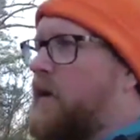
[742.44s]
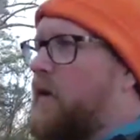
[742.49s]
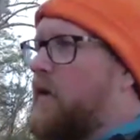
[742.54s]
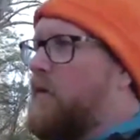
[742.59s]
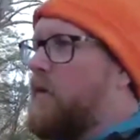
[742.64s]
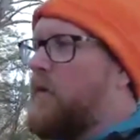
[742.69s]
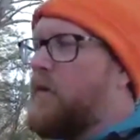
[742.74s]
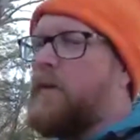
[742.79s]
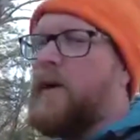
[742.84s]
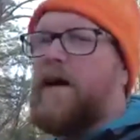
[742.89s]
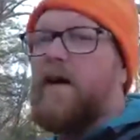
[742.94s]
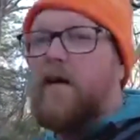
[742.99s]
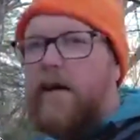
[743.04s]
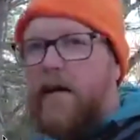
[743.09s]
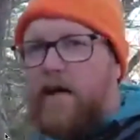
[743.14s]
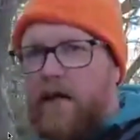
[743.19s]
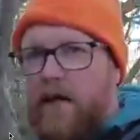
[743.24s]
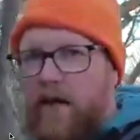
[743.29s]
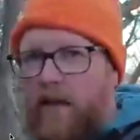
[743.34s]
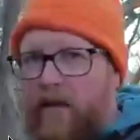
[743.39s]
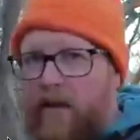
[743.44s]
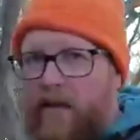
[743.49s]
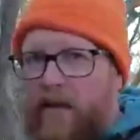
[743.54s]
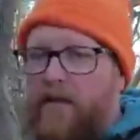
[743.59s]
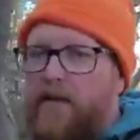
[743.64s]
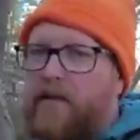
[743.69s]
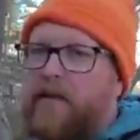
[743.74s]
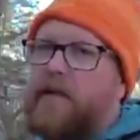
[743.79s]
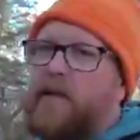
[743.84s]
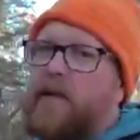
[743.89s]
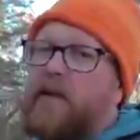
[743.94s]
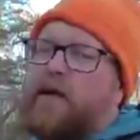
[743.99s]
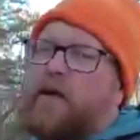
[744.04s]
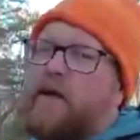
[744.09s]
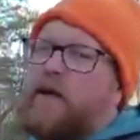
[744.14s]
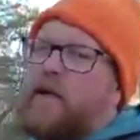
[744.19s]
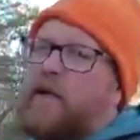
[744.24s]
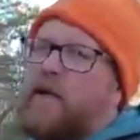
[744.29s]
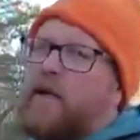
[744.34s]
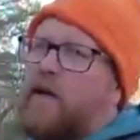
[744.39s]
in our riparian areas
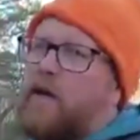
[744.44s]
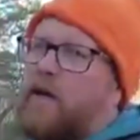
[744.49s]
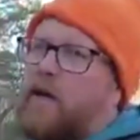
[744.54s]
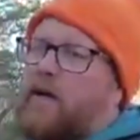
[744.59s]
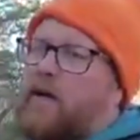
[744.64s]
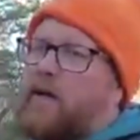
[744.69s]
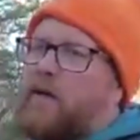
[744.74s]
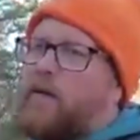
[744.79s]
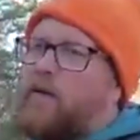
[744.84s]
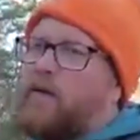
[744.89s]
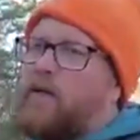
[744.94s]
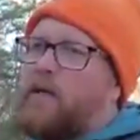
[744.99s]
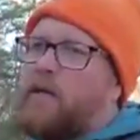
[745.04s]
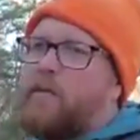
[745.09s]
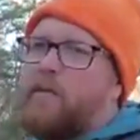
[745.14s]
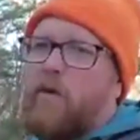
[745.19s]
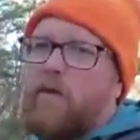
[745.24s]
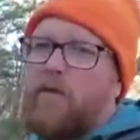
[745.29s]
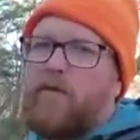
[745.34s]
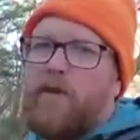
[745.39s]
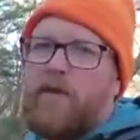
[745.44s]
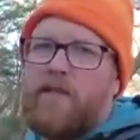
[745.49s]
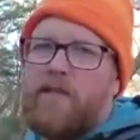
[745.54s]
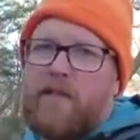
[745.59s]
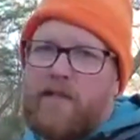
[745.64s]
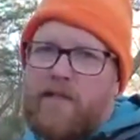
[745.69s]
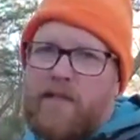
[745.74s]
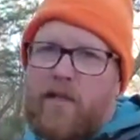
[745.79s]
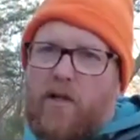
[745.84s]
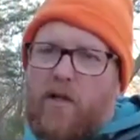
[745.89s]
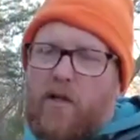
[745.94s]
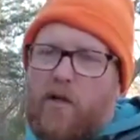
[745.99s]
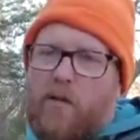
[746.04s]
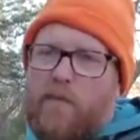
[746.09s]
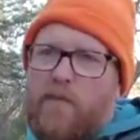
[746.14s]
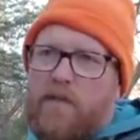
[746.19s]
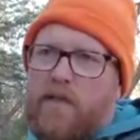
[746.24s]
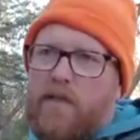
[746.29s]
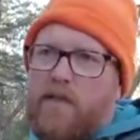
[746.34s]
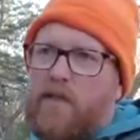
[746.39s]
and our, deep north-facing
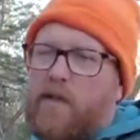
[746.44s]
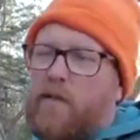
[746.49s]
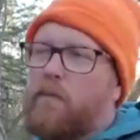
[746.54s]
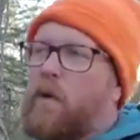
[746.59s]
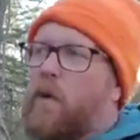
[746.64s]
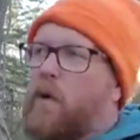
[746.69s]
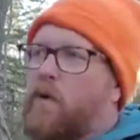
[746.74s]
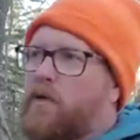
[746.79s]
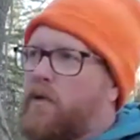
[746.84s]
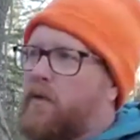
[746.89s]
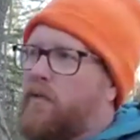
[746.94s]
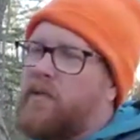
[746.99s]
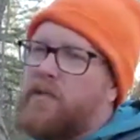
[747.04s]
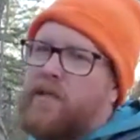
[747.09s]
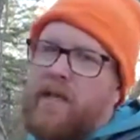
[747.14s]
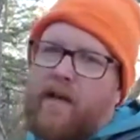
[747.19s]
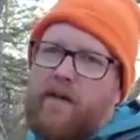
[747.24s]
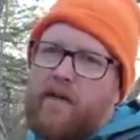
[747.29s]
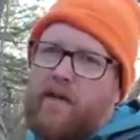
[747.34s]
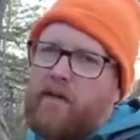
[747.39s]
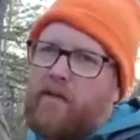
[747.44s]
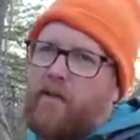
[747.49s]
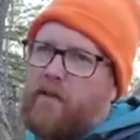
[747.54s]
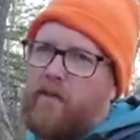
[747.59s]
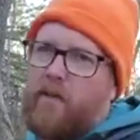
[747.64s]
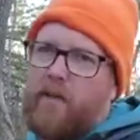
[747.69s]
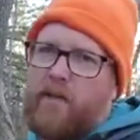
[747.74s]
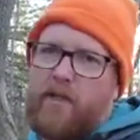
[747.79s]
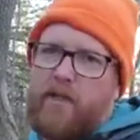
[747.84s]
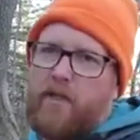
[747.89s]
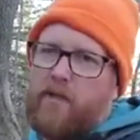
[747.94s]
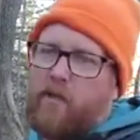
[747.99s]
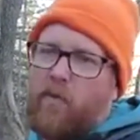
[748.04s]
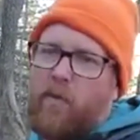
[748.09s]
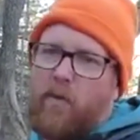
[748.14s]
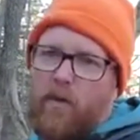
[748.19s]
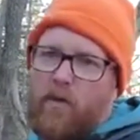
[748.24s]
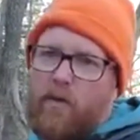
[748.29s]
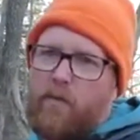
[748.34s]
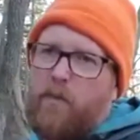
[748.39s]
slopes. And so most of this county would have been
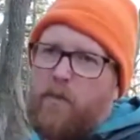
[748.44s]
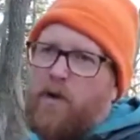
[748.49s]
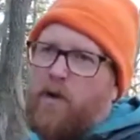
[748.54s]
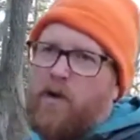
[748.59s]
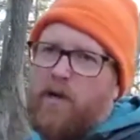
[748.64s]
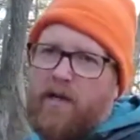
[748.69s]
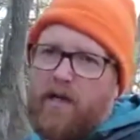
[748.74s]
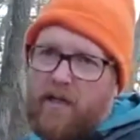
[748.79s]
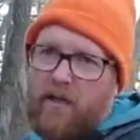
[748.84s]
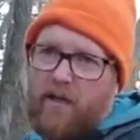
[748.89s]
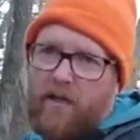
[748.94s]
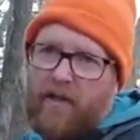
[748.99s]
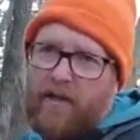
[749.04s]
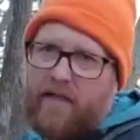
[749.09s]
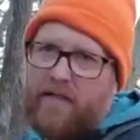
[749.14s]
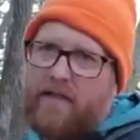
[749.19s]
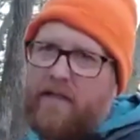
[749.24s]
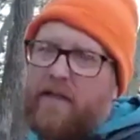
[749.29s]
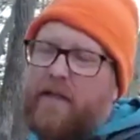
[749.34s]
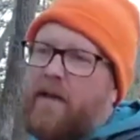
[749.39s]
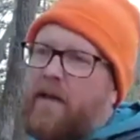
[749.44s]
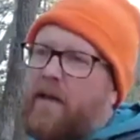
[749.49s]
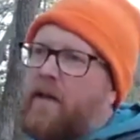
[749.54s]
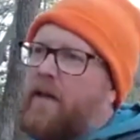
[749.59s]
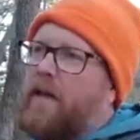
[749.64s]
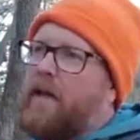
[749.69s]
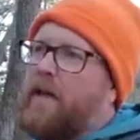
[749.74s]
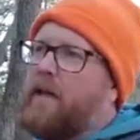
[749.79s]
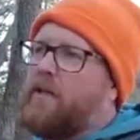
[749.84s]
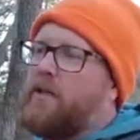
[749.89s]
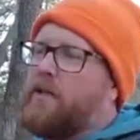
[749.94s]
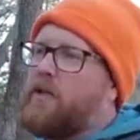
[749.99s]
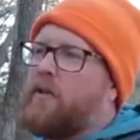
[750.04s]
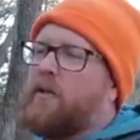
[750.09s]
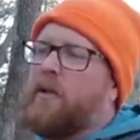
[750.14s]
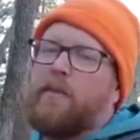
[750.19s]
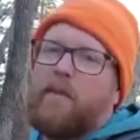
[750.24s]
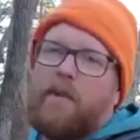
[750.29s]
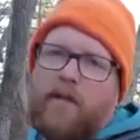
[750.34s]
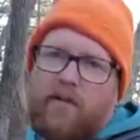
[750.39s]
just rolling prairie and glades and
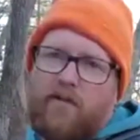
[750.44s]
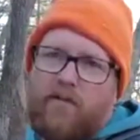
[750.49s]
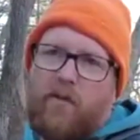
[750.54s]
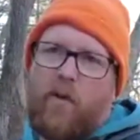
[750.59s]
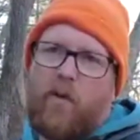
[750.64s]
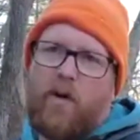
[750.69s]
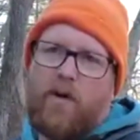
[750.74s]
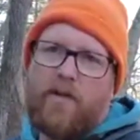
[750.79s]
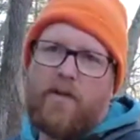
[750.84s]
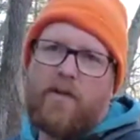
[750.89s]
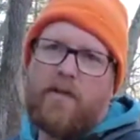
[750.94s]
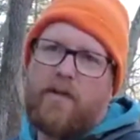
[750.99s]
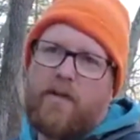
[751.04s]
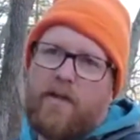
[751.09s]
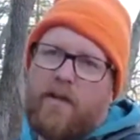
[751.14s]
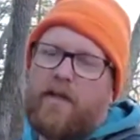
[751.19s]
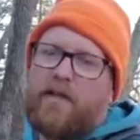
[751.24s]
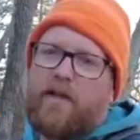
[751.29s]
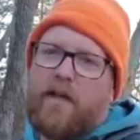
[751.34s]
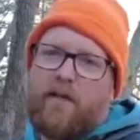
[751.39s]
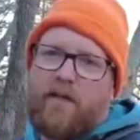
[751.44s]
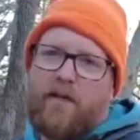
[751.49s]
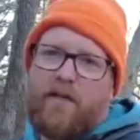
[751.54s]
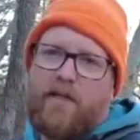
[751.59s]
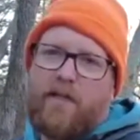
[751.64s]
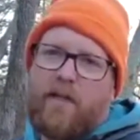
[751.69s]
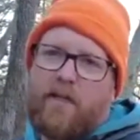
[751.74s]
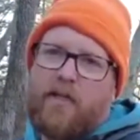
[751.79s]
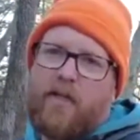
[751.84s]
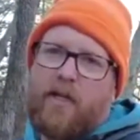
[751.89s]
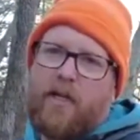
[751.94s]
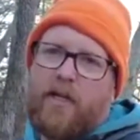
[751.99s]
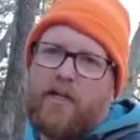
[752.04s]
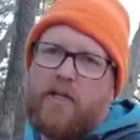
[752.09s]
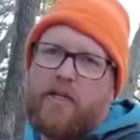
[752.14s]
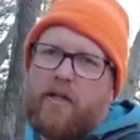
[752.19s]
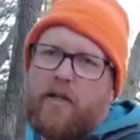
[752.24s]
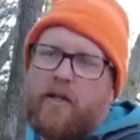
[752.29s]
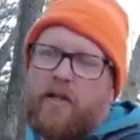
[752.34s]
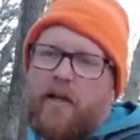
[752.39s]
just limited forest. And that's obviously
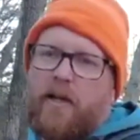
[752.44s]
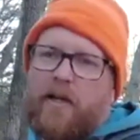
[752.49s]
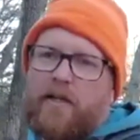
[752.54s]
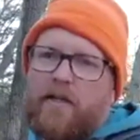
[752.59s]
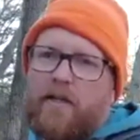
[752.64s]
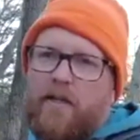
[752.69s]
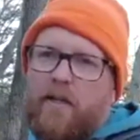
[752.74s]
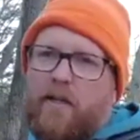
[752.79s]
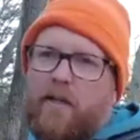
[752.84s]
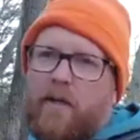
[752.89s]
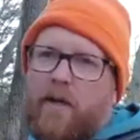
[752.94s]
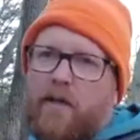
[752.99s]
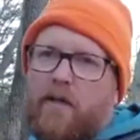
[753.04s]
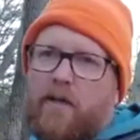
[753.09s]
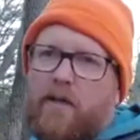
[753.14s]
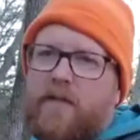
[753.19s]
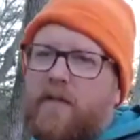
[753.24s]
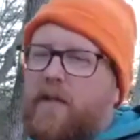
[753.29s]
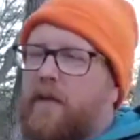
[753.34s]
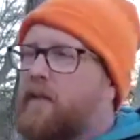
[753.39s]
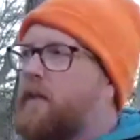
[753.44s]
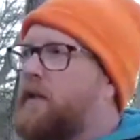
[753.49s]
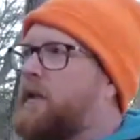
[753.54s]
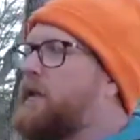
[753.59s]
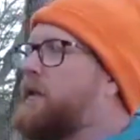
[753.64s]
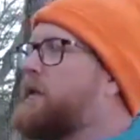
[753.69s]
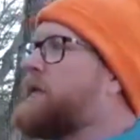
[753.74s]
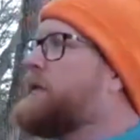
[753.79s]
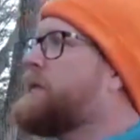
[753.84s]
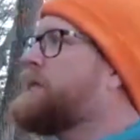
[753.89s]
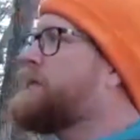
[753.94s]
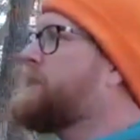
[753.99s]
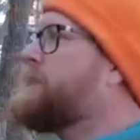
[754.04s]
changed in the last, 170 years.